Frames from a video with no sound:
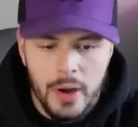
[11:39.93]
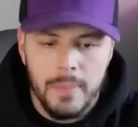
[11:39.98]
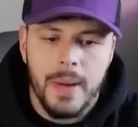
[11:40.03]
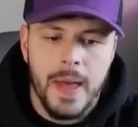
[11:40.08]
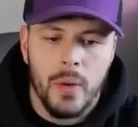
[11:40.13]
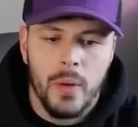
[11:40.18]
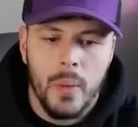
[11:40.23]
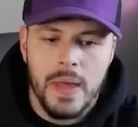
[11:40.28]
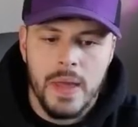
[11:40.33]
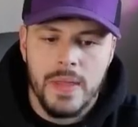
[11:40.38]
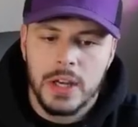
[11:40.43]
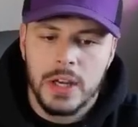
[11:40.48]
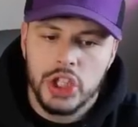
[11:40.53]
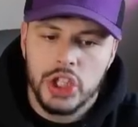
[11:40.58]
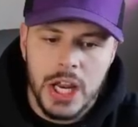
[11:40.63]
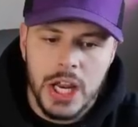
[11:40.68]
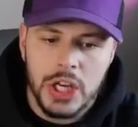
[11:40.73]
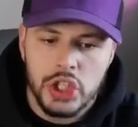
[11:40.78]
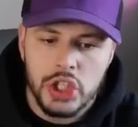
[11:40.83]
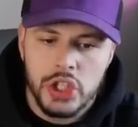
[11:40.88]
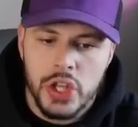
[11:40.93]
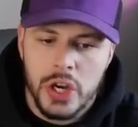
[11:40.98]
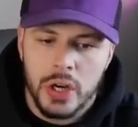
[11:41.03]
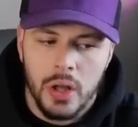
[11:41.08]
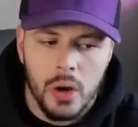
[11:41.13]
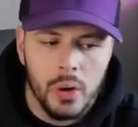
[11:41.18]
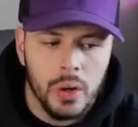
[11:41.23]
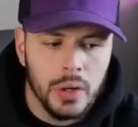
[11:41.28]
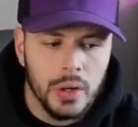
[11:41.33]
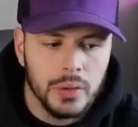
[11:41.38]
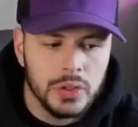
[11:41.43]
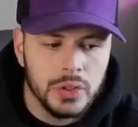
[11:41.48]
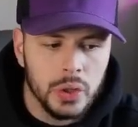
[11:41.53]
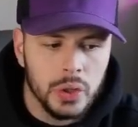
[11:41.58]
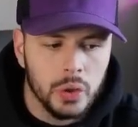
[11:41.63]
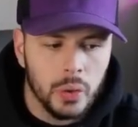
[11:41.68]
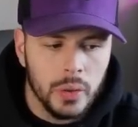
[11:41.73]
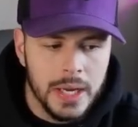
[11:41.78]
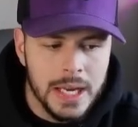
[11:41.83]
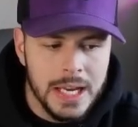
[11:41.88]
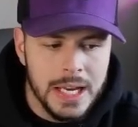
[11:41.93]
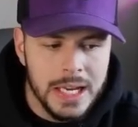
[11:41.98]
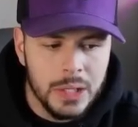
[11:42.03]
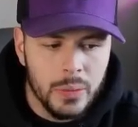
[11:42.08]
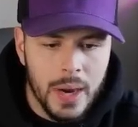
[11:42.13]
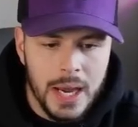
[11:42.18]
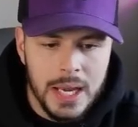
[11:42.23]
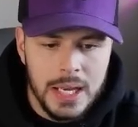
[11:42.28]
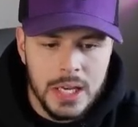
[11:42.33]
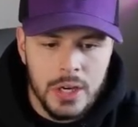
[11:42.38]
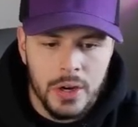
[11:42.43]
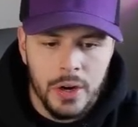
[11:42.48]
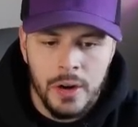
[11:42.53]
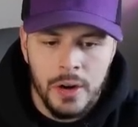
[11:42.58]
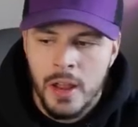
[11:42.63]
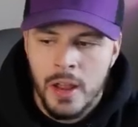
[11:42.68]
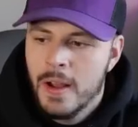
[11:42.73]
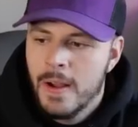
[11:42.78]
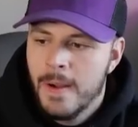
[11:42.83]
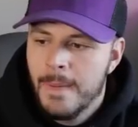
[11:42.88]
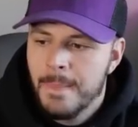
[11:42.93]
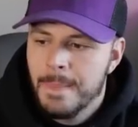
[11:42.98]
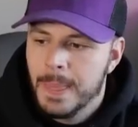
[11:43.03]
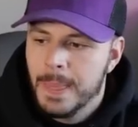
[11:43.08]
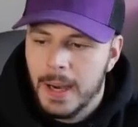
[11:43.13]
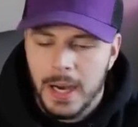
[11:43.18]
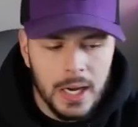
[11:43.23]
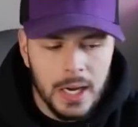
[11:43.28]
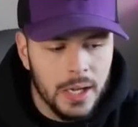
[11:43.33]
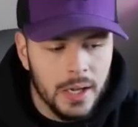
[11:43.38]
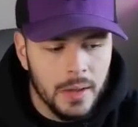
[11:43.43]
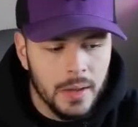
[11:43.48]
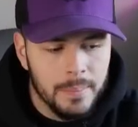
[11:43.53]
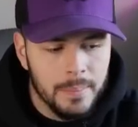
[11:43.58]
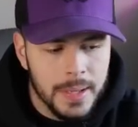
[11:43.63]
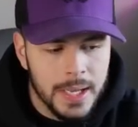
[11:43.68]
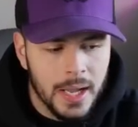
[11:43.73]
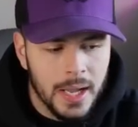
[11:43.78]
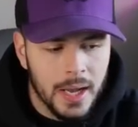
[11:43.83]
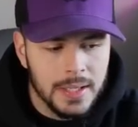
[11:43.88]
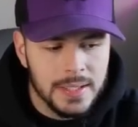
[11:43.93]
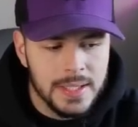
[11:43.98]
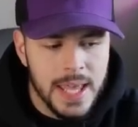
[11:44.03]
the way, they changed their logo to green right here because they